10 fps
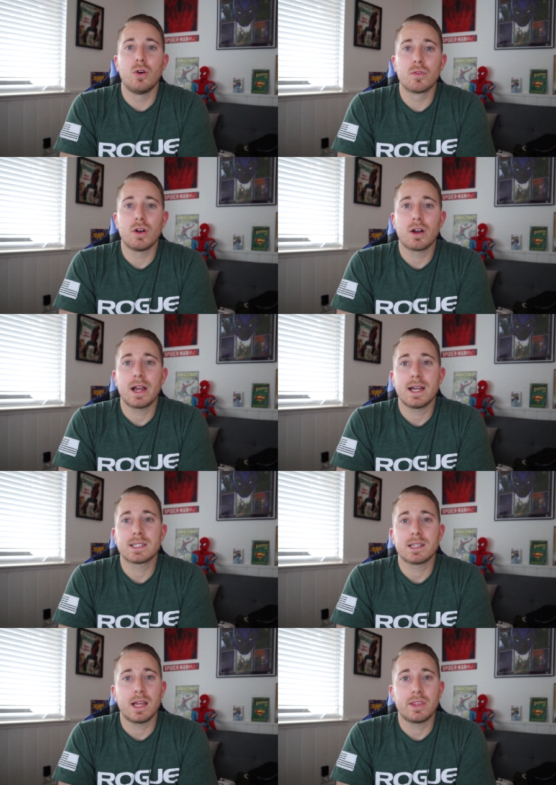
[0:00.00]
Overall,
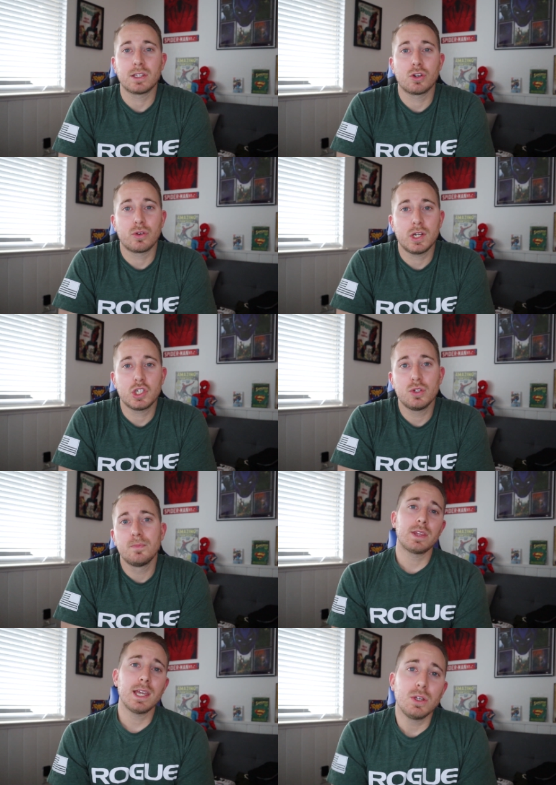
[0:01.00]
guys, I think they're a great shoe.
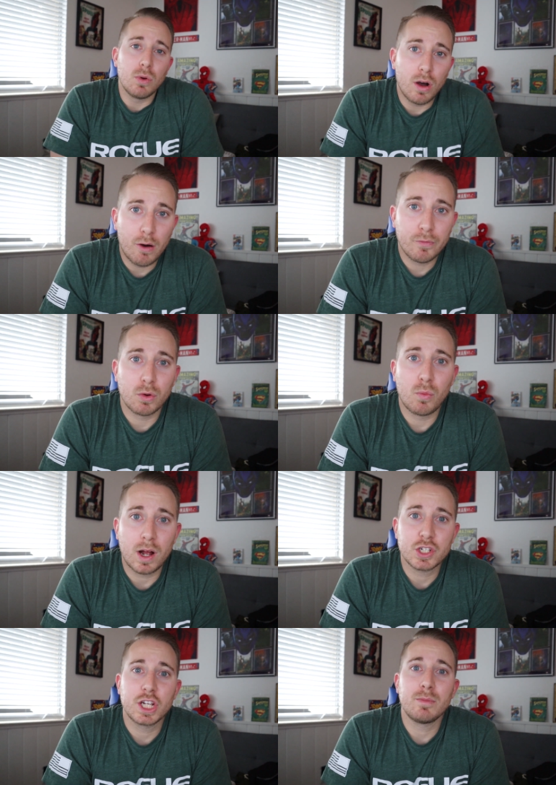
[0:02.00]
Thank you all for
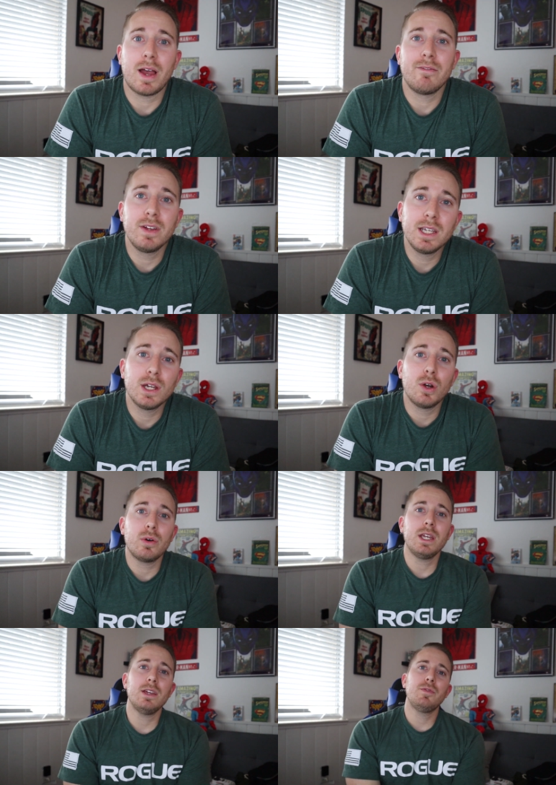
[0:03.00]
watching my
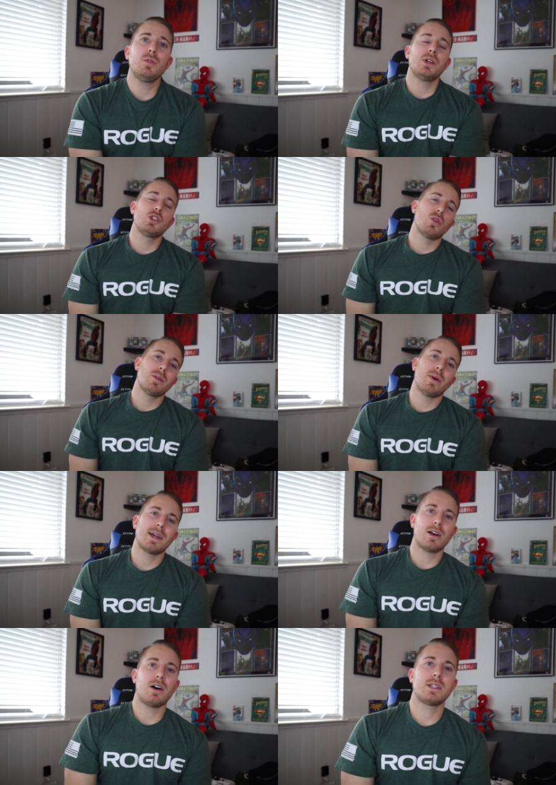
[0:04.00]
video. If you enjoyed my
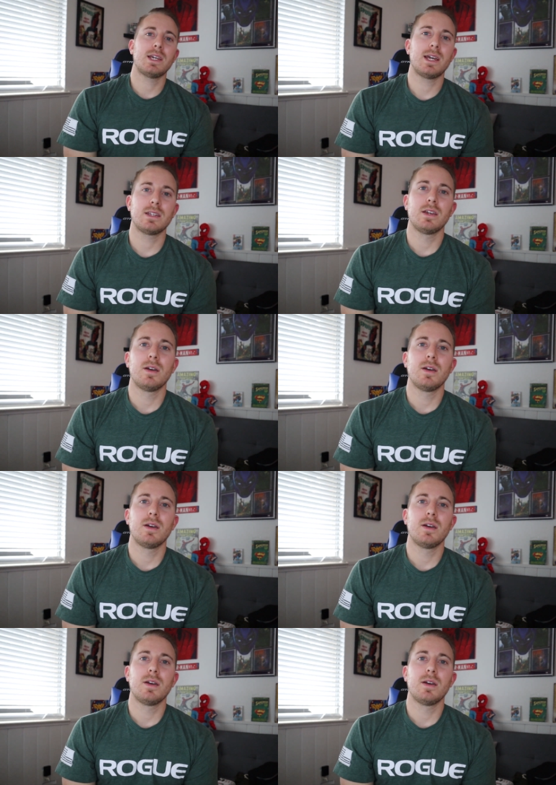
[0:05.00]
content,